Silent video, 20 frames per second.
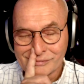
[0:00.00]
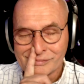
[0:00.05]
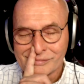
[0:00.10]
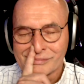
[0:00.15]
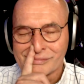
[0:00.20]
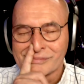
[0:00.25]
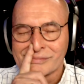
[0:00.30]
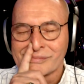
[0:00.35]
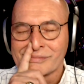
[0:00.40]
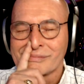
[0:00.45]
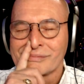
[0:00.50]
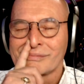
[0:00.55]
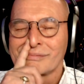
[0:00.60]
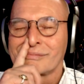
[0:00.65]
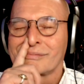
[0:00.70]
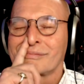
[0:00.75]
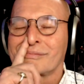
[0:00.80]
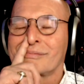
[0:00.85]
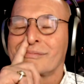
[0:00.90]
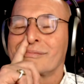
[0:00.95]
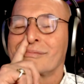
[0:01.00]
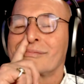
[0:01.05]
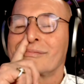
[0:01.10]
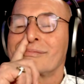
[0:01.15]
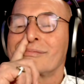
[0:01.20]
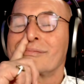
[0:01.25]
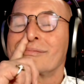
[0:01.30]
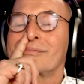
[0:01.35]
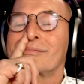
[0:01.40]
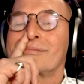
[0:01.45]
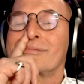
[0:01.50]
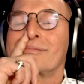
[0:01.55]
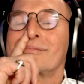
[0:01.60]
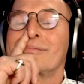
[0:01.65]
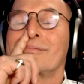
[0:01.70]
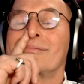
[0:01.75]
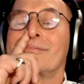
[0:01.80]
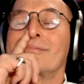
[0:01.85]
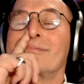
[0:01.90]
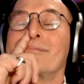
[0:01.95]

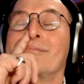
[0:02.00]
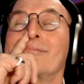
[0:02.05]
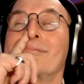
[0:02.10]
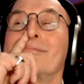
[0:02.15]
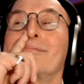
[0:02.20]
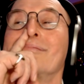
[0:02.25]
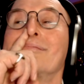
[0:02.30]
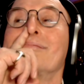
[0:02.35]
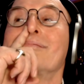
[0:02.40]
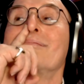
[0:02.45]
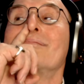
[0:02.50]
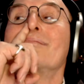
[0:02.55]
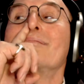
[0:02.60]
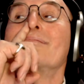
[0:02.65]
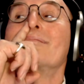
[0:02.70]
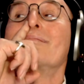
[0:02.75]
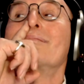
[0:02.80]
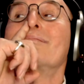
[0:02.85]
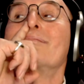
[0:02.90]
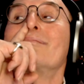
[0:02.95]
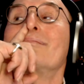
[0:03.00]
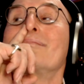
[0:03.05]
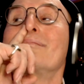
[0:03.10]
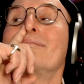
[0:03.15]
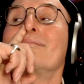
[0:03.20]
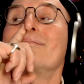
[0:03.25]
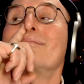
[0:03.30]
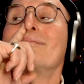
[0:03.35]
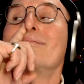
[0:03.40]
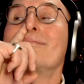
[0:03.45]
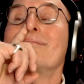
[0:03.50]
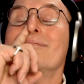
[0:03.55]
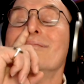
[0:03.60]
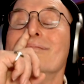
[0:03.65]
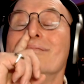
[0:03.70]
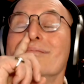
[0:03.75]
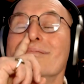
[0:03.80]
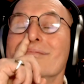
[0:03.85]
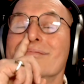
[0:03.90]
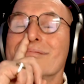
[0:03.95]

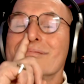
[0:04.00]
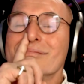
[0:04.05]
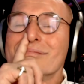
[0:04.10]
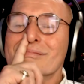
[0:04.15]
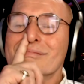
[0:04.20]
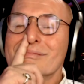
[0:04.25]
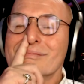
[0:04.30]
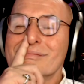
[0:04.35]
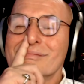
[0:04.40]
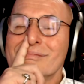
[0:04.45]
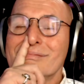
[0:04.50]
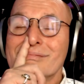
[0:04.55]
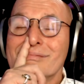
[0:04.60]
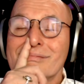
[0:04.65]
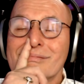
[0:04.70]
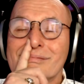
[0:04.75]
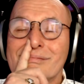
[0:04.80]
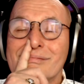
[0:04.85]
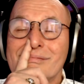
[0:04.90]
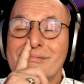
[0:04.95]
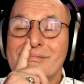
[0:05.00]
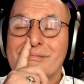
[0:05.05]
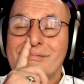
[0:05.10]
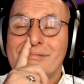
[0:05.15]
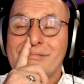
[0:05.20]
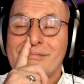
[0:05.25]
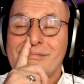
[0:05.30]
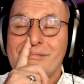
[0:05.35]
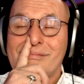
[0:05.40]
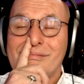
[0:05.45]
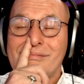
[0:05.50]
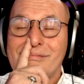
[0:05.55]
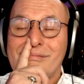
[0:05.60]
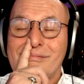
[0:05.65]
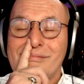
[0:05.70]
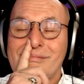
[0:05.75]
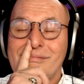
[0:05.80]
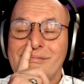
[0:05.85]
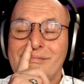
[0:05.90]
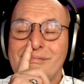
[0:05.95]

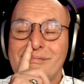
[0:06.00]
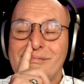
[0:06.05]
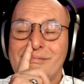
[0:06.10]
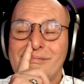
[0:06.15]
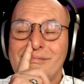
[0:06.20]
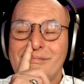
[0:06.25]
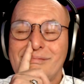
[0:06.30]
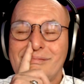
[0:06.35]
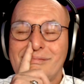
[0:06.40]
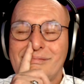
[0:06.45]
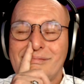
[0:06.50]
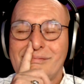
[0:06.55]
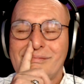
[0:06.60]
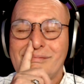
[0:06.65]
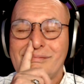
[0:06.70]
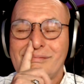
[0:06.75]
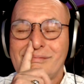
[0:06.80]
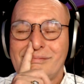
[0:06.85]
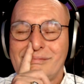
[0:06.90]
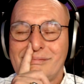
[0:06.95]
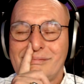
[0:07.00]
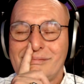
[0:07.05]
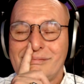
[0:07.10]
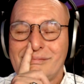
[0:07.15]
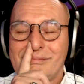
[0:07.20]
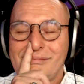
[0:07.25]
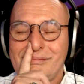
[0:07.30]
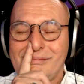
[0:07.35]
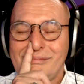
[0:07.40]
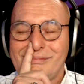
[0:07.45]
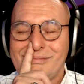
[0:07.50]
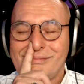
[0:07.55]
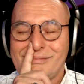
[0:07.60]
[no speech]